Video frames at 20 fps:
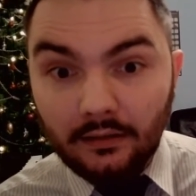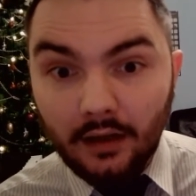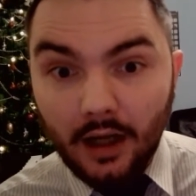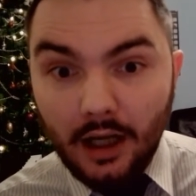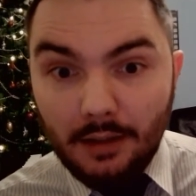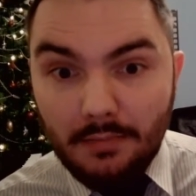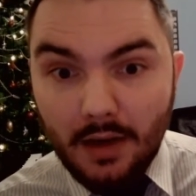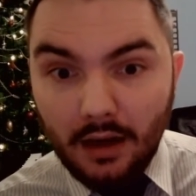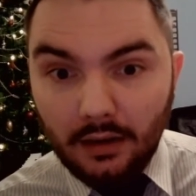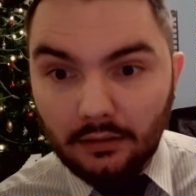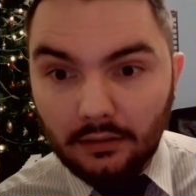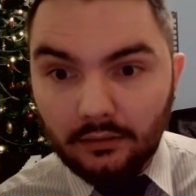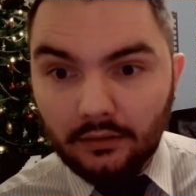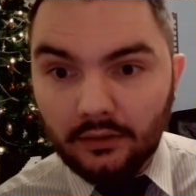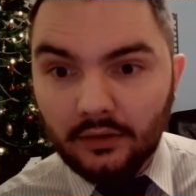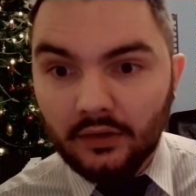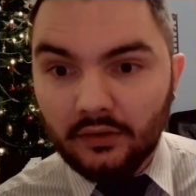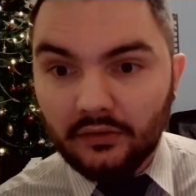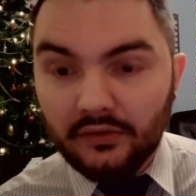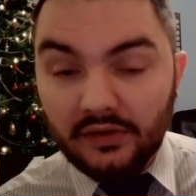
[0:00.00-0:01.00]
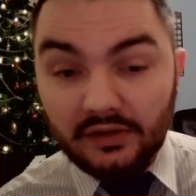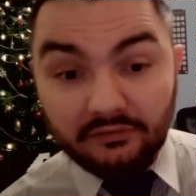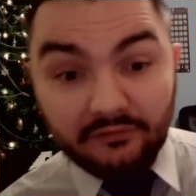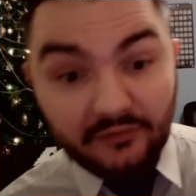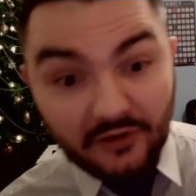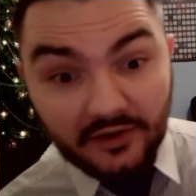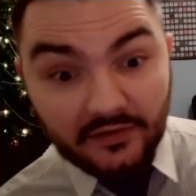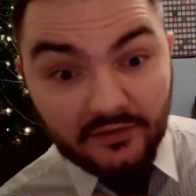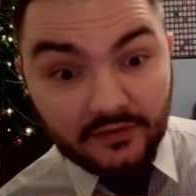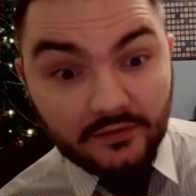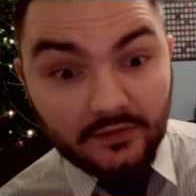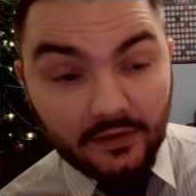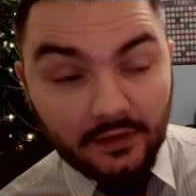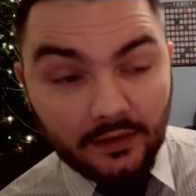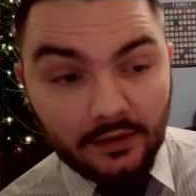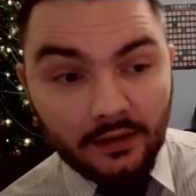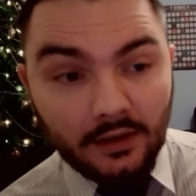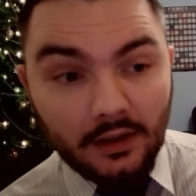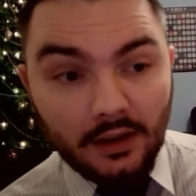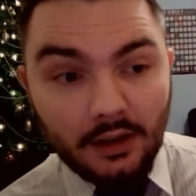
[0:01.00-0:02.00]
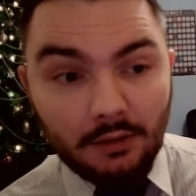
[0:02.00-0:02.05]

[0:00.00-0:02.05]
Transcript: among the adversity,